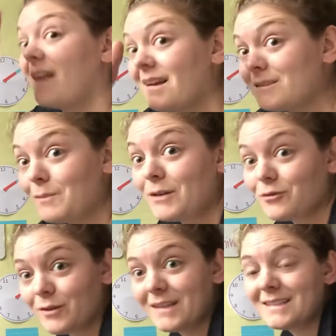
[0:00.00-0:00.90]
That's
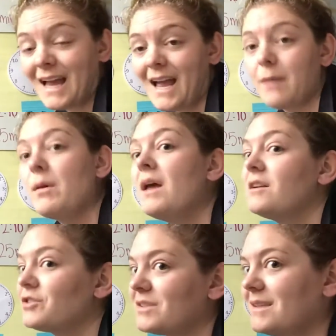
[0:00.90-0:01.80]
measuring time
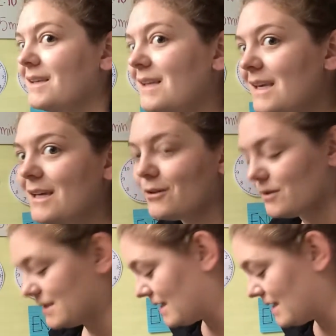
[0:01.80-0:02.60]
just in years,